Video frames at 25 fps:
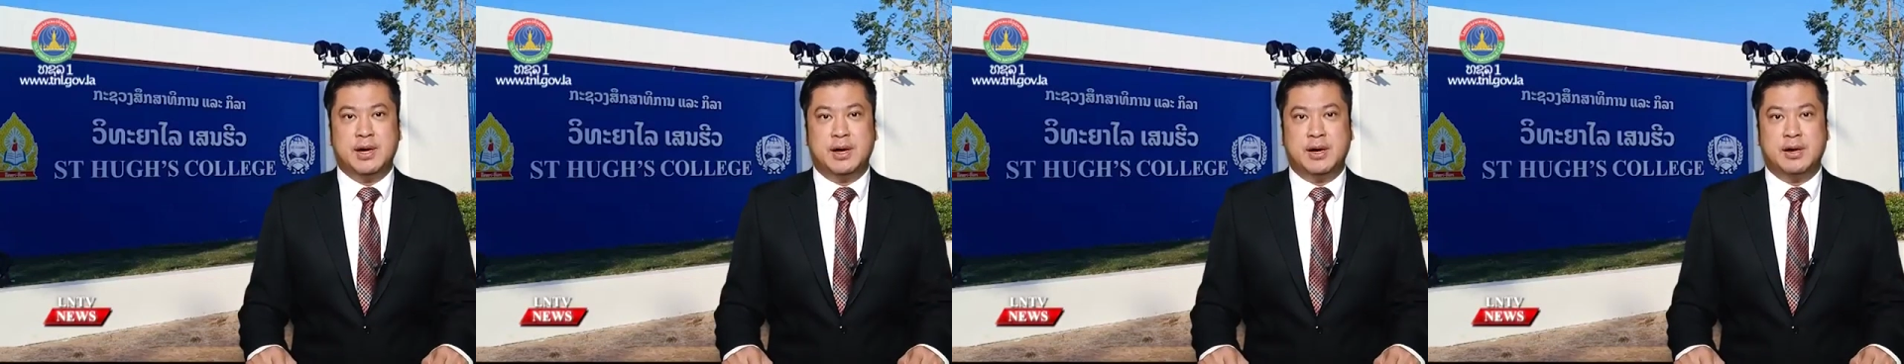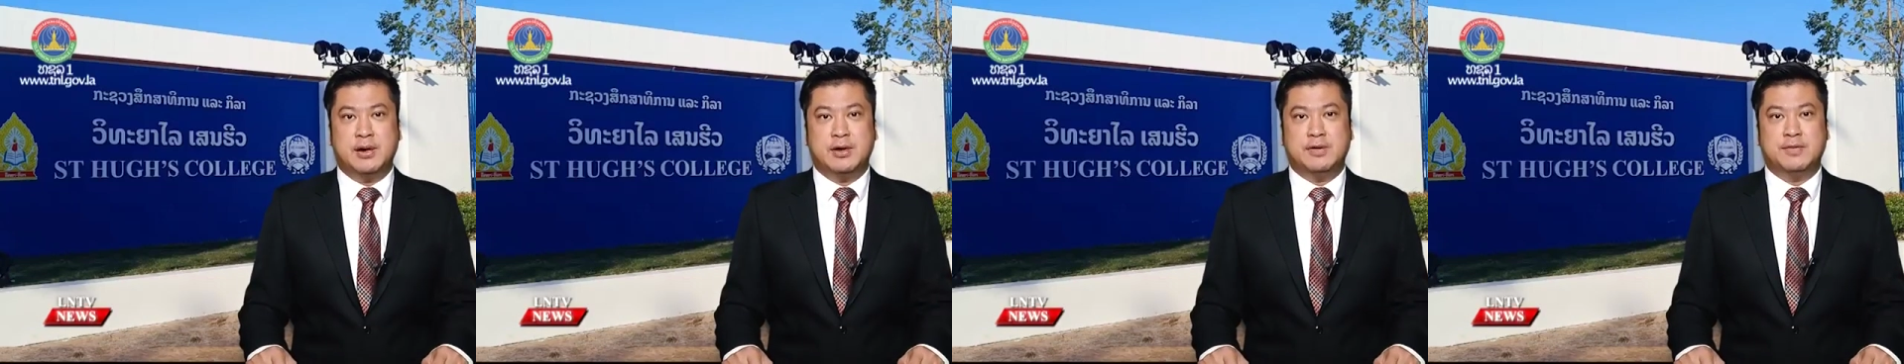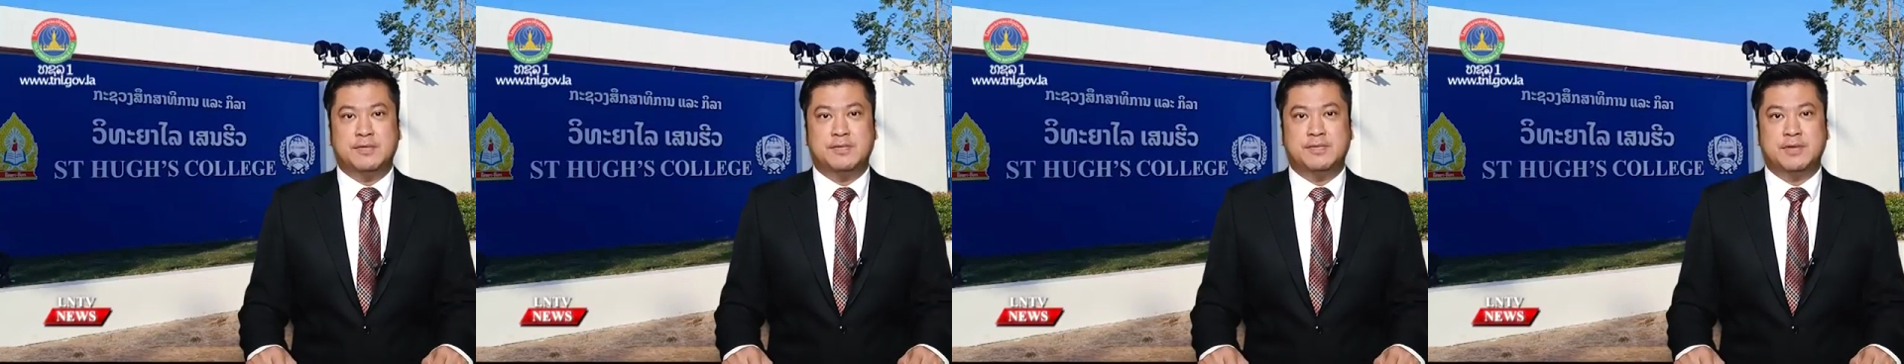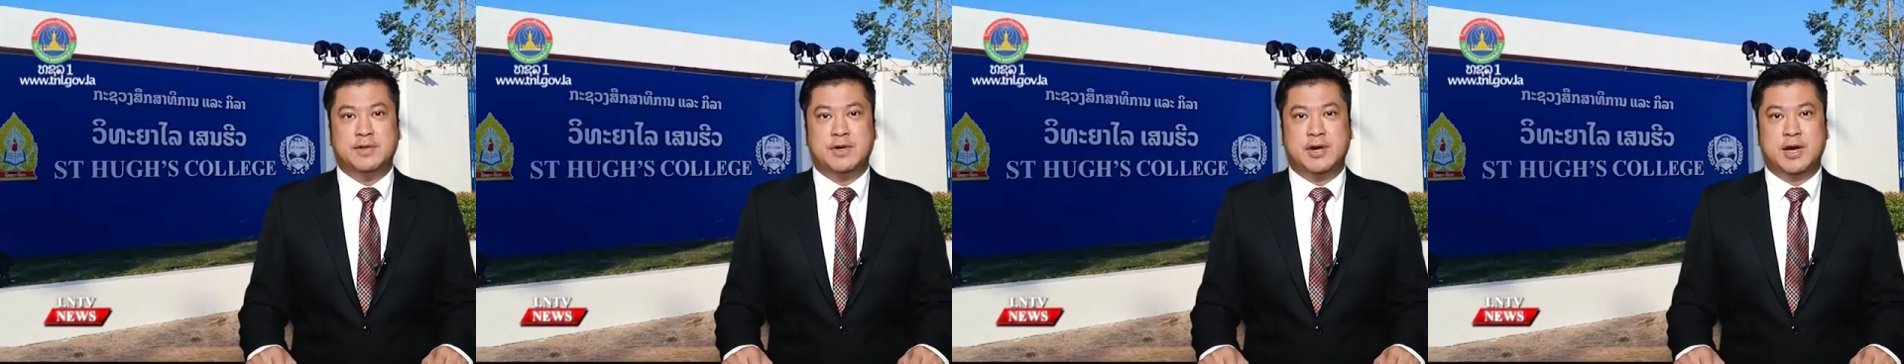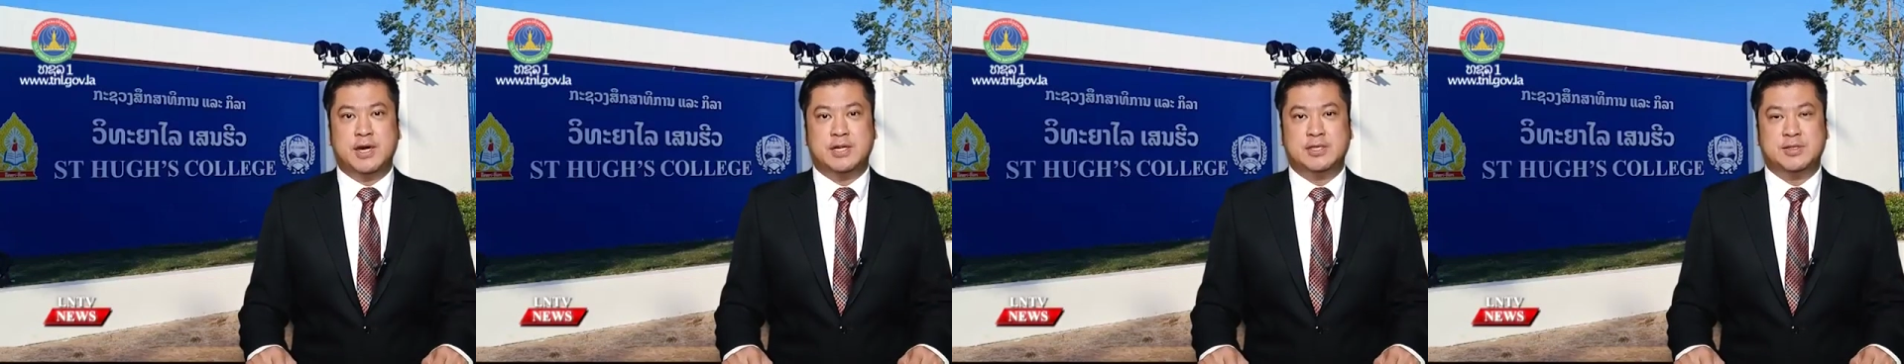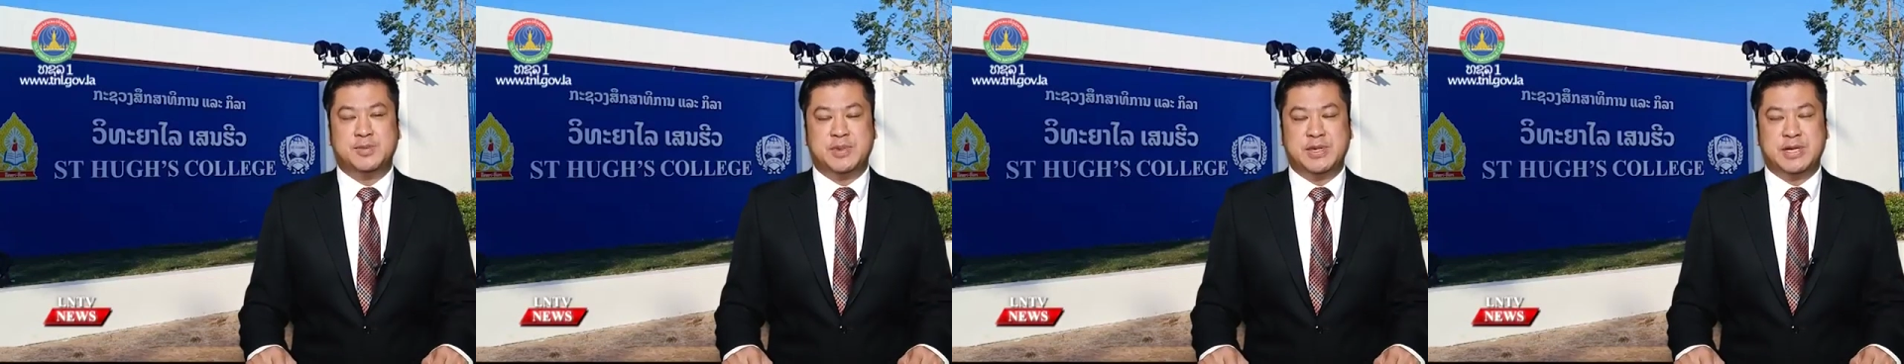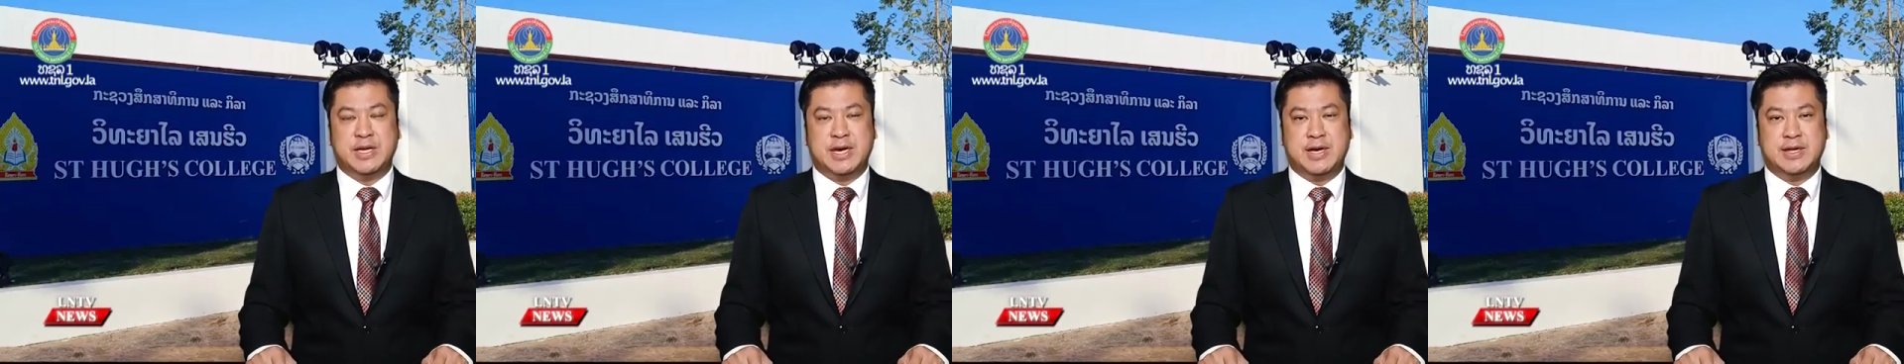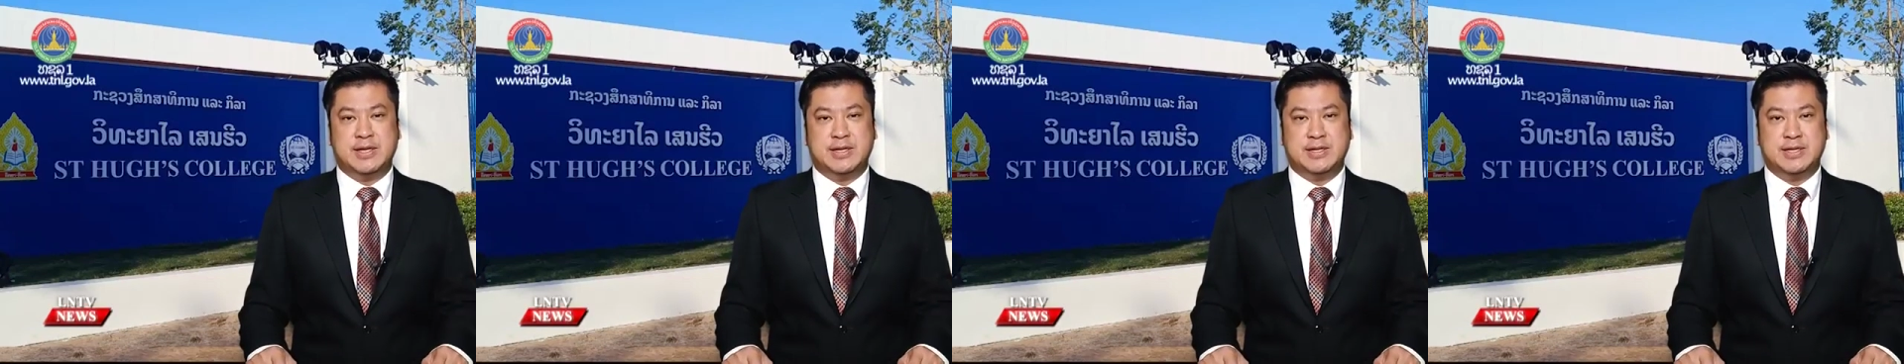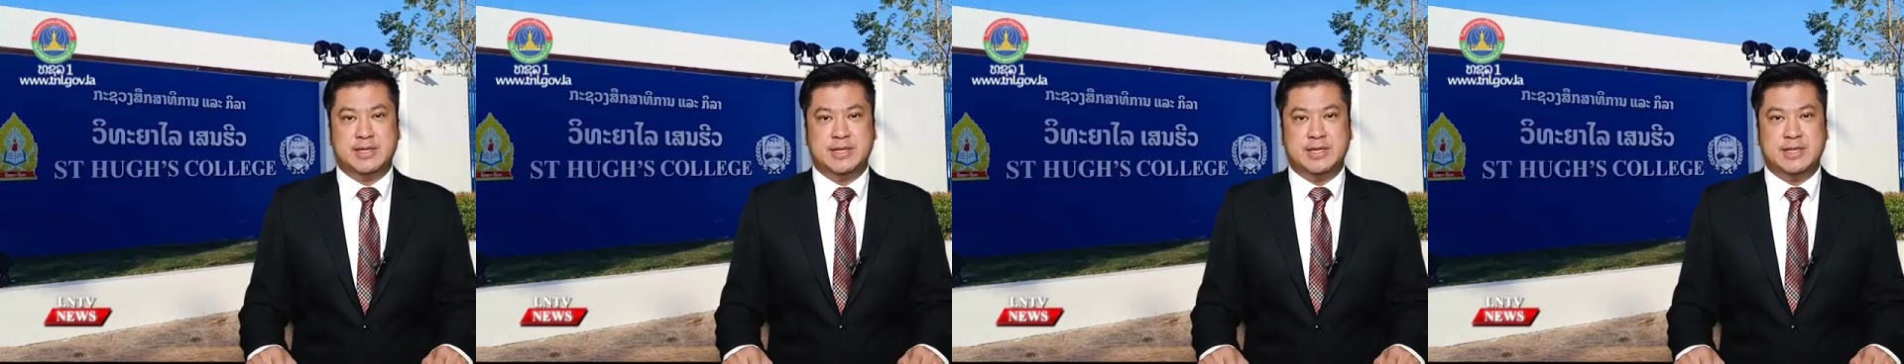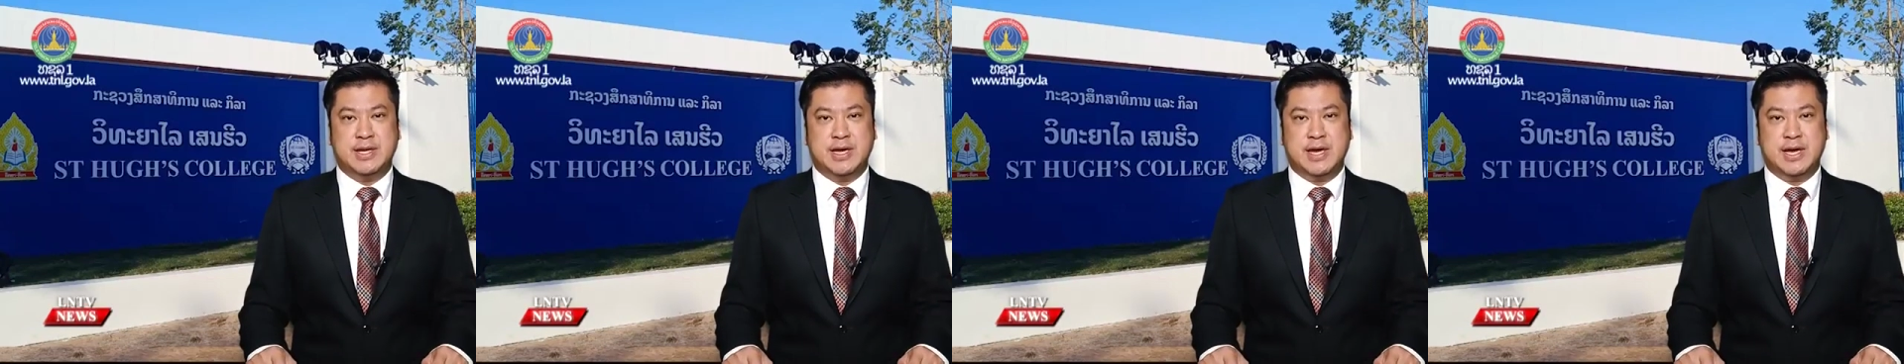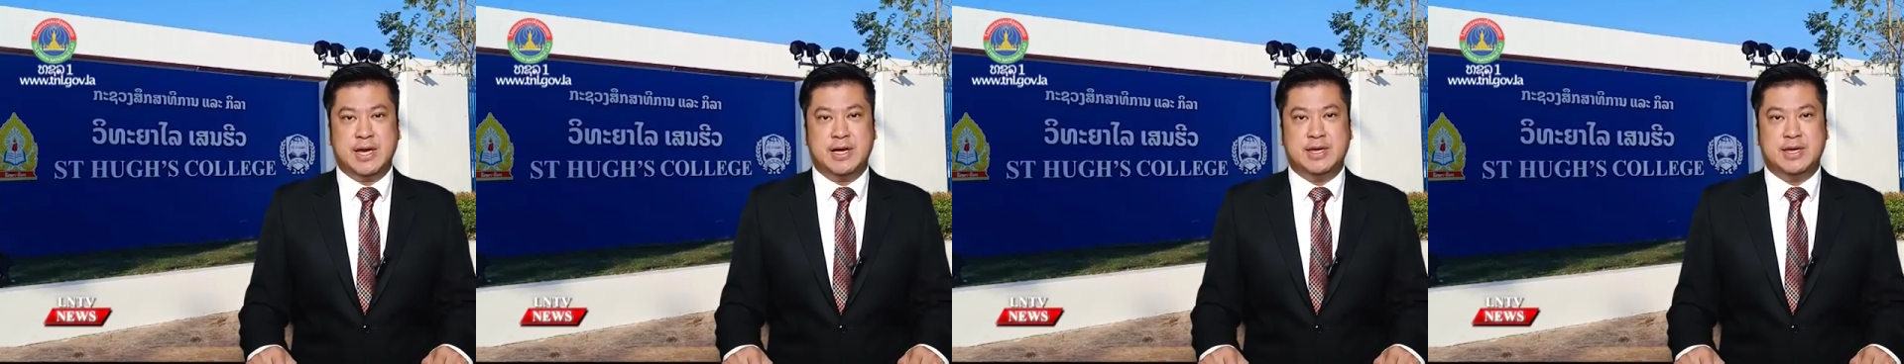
of the hospitality